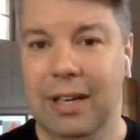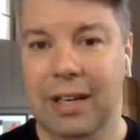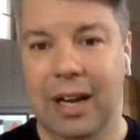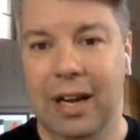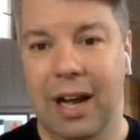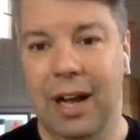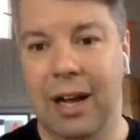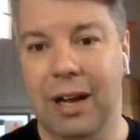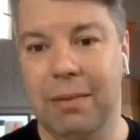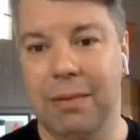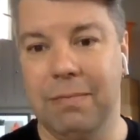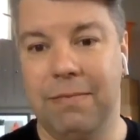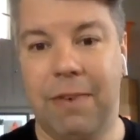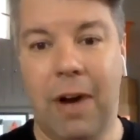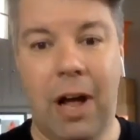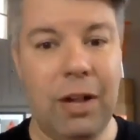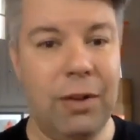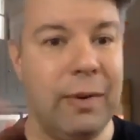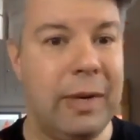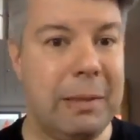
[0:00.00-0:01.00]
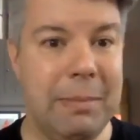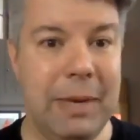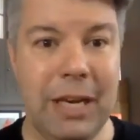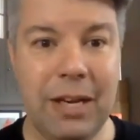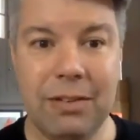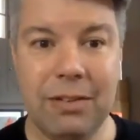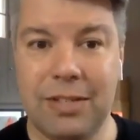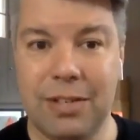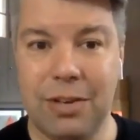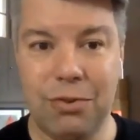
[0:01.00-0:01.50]
um, following me
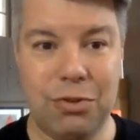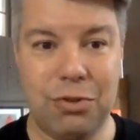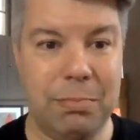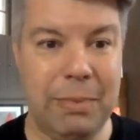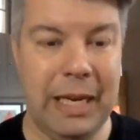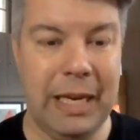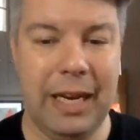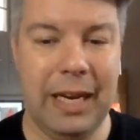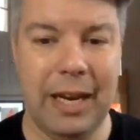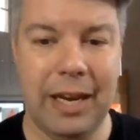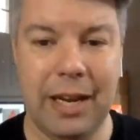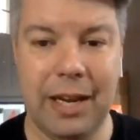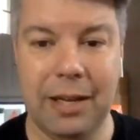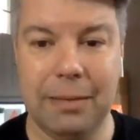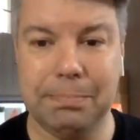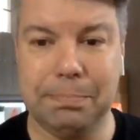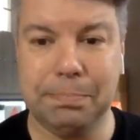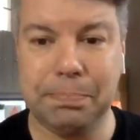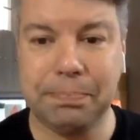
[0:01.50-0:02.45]
on social media,